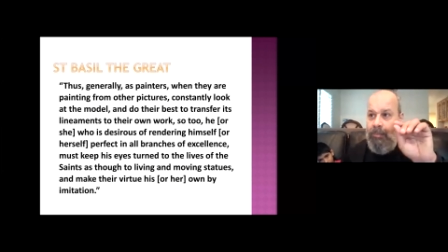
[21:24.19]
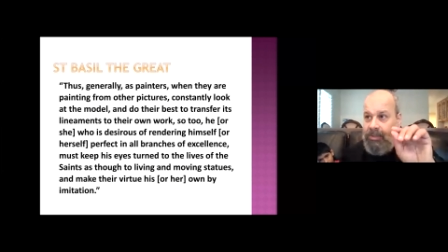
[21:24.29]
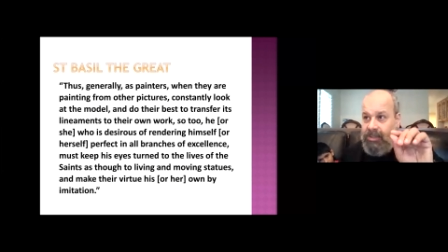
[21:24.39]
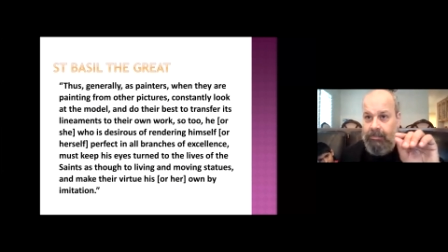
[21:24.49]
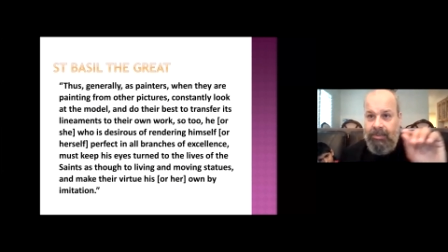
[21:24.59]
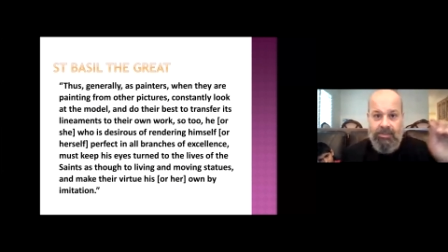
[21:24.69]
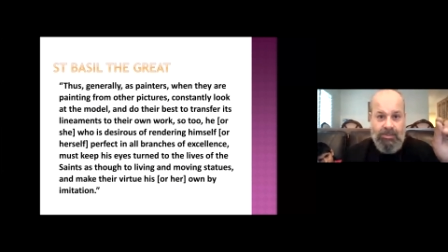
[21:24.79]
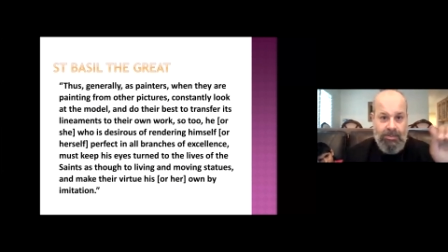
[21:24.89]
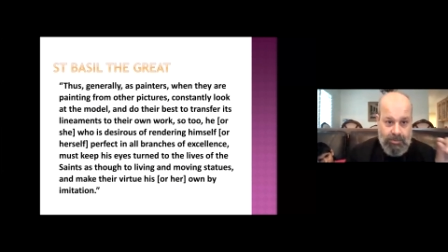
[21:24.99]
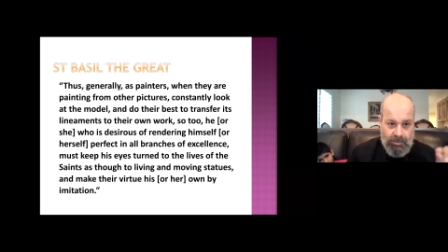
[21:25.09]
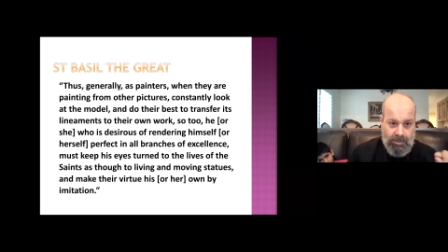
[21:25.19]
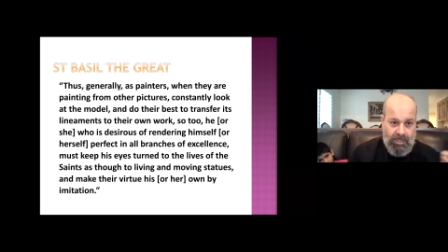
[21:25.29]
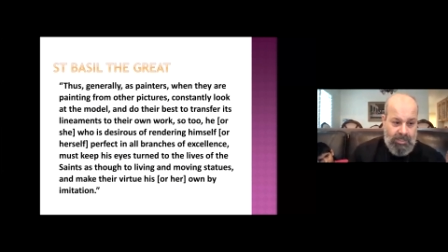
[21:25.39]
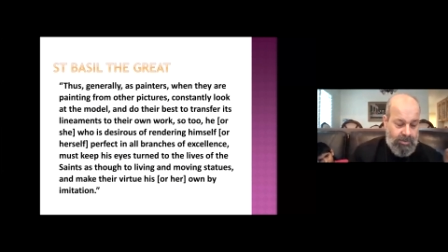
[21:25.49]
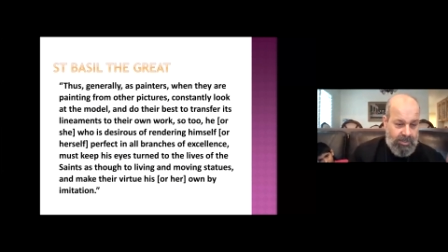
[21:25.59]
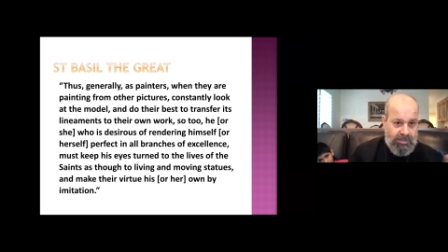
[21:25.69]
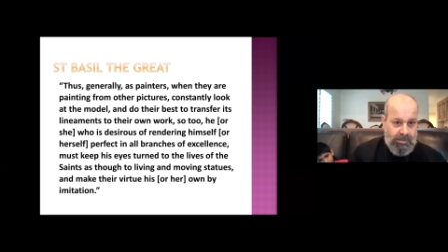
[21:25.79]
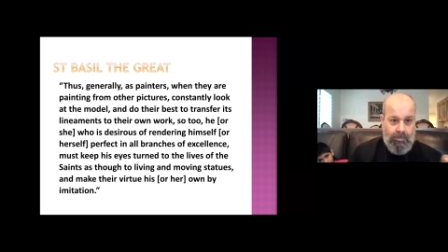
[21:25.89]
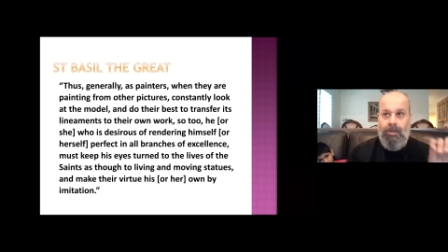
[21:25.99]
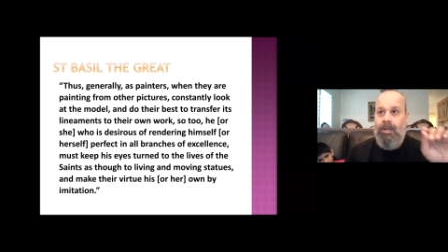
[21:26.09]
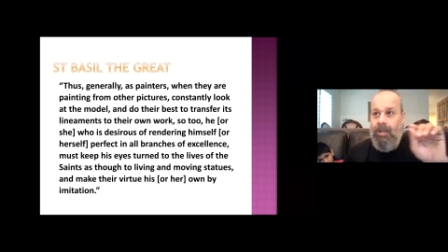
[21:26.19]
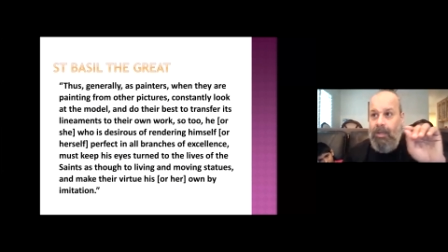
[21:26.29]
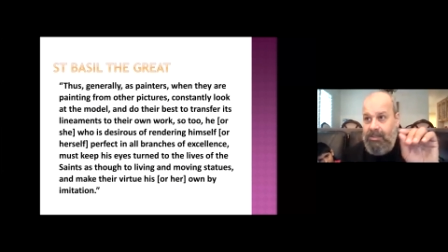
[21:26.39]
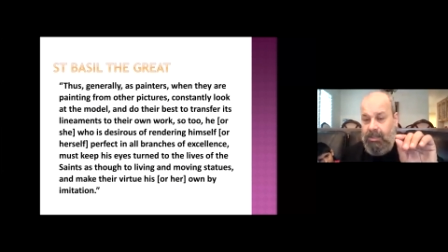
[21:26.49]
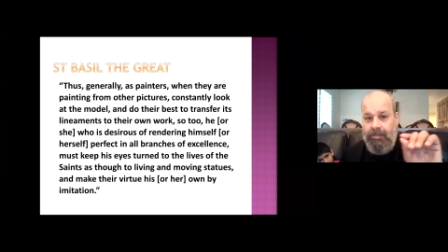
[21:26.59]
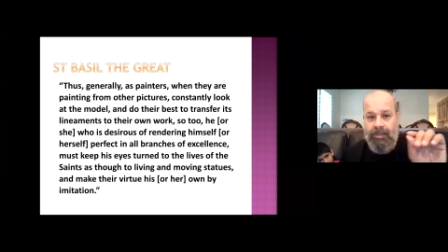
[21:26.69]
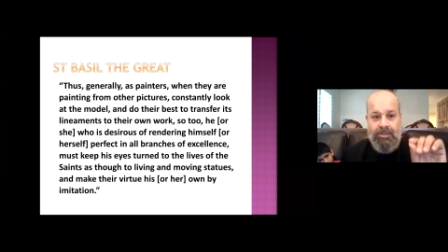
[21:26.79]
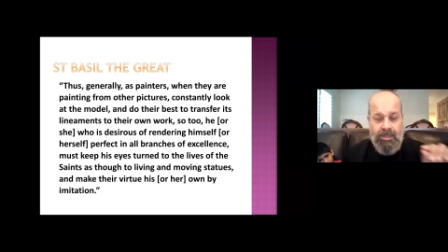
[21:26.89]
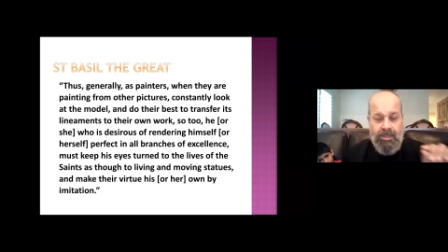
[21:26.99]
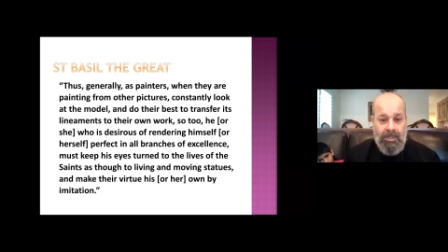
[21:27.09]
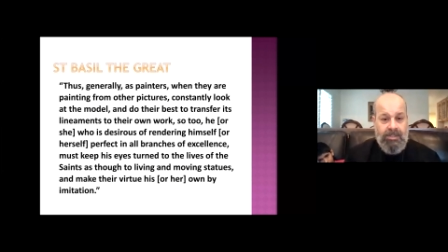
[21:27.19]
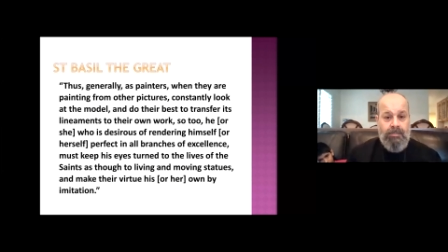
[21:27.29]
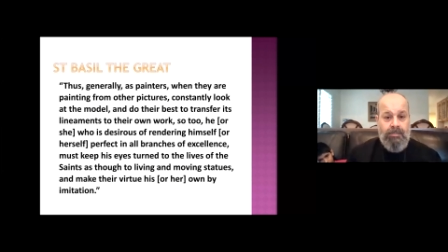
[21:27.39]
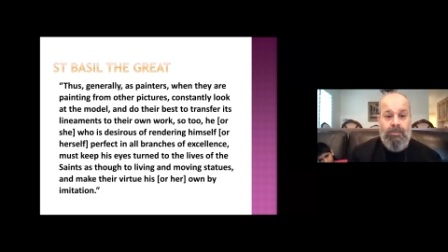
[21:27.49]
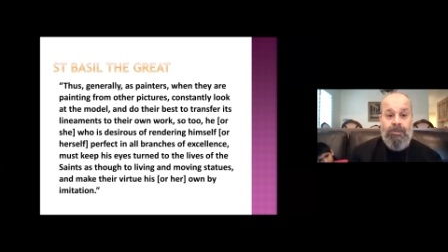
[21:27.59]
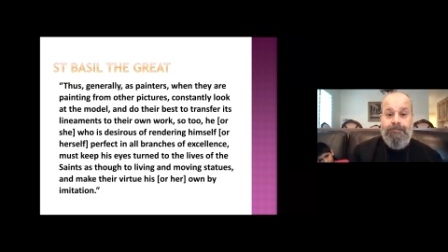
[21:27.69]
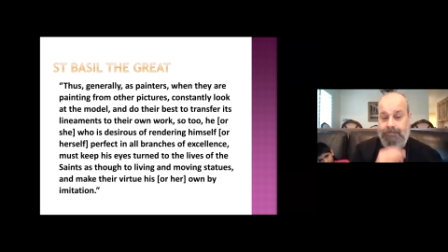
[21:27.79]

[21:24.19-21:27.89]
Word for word: Looks at the picture and draws some more. Looks at the picture and draws some more.